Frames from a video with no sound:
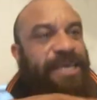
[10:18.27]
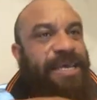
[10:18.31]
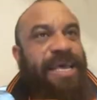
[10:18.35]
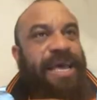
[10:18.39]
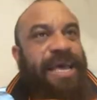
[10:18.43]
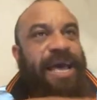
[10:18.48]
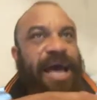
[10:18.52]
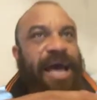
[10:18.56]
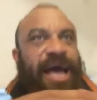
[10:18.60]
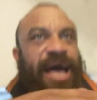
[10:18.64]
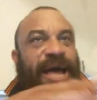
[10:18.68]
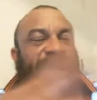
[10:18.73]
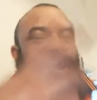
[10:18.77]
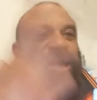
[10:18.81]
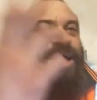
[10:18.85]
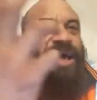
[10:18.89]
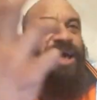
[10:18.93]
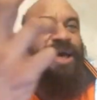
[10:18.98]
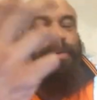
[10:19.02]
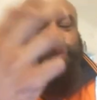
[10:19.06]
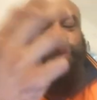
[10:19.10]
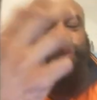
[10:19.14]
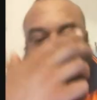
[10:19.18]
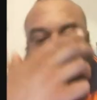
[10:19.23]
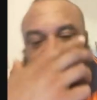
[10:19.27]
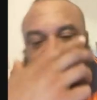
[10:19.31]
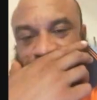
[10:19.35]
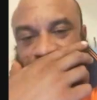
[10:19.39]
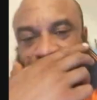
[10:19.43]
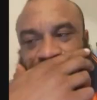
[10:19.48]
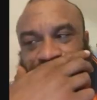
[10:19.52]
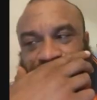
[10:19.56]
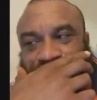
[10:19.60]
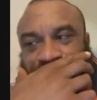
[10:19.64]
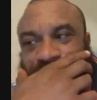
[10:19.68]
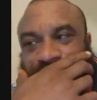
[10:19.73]
and
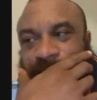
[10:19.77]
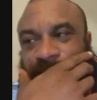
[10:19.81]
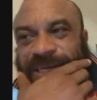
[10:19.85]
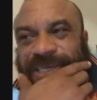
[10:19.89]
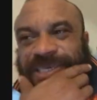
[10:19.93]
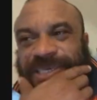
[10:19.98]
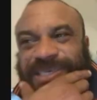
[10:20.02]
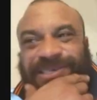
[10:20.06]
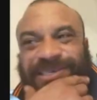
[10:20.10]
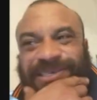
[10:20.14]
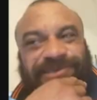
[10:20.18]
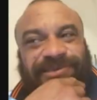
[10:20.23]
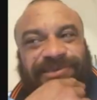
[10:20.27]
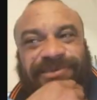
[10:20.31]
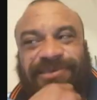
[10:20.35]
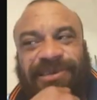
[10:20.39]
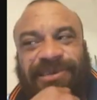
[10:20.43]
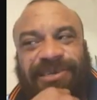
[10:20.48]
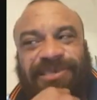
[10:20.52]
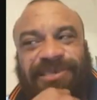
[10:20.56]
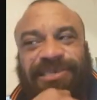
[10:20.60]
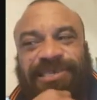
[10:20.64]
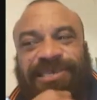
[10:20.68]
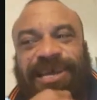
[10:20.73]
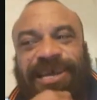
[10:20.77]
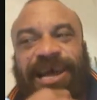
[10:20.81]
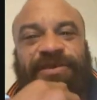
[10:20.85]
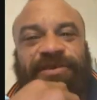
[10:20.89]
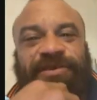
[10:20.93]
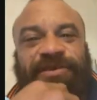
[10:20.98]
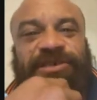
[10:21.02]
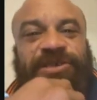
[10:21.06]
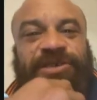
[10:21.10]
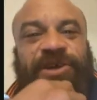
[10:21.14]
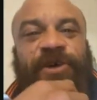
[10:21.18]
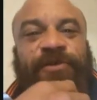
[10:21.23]
just general
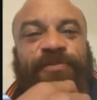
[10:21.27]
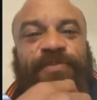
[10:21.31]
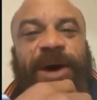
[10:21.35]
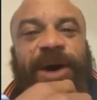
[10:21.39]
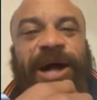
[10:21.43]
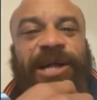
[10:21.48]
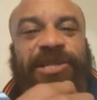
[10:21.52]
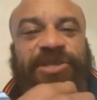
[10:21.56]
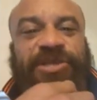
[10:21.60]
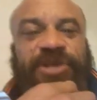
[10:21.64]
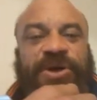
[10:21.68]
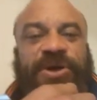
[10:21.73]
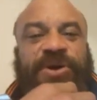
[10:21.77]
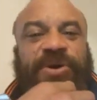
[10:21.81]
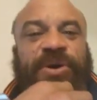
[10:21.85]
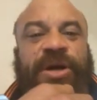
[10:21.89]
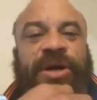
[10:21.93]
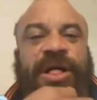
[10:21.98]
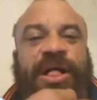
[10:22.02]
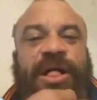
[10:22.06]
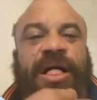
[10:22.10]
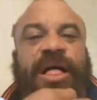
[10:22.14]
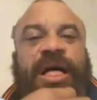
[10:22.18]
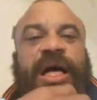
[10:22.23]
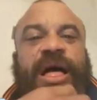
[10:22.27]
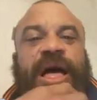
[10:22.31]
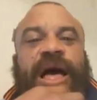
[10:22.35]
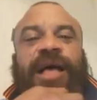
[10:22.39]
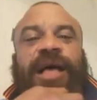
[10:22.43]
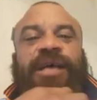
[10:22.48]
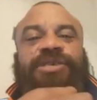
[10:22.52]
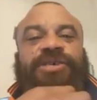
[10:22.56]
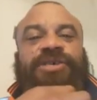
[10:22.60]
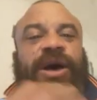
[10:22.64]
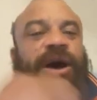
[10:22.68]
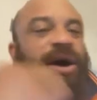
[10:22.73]
stuff. But I do.
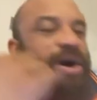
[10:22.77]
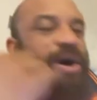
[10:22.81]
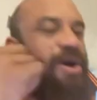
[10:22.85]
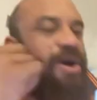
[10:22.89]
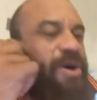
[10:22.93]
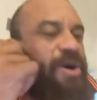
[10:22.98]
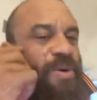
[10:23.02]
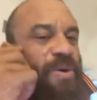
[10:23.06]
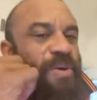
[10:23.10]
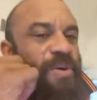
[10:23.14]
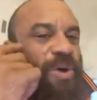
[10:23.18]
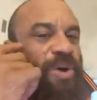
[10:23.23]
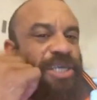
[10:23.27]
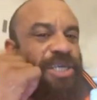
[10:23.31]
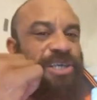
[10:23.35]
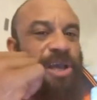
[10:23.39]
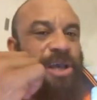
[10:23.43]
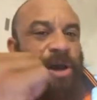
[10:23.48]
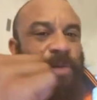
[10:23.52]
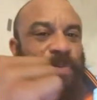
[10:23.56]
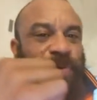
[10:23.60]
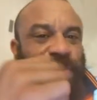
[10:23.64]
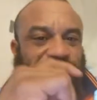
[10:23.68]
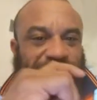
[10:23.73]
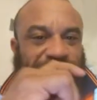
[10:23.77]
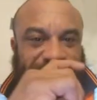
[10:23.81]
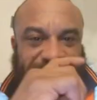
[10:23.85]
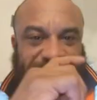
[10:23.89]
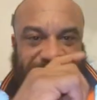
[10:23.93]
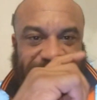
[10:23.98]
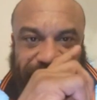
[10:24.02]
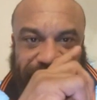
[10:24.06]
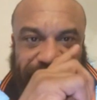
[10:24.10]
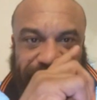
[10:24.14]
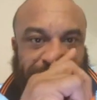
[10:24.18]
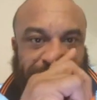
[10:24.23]
So, what's your prediction?